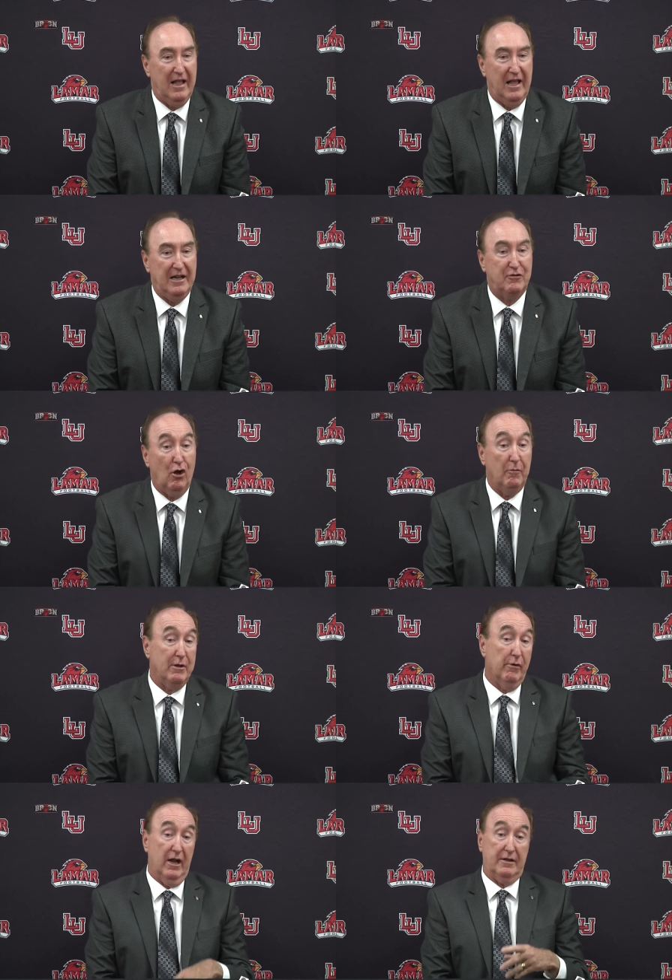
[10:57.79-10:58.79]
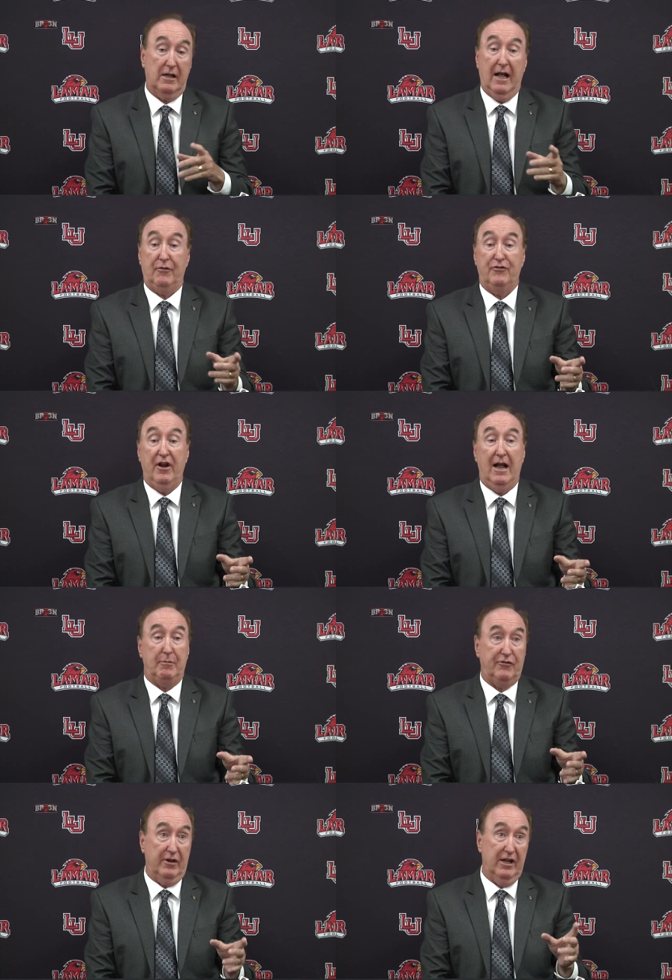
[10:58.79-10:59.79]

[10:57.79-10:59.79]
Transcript: And he told me when I got the job, he said,